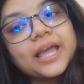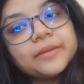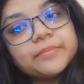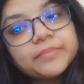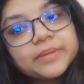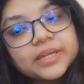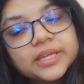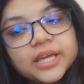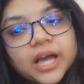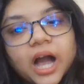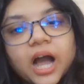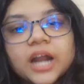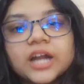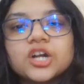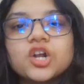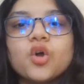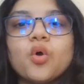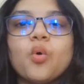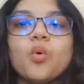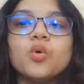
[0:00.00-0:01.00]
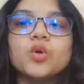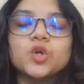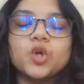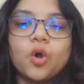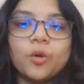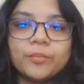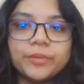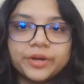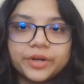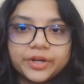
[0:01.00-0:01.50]
IB are
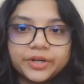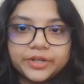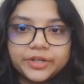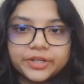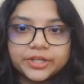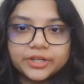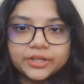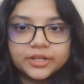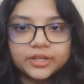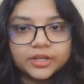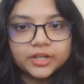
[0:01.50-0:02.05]
co-dominant.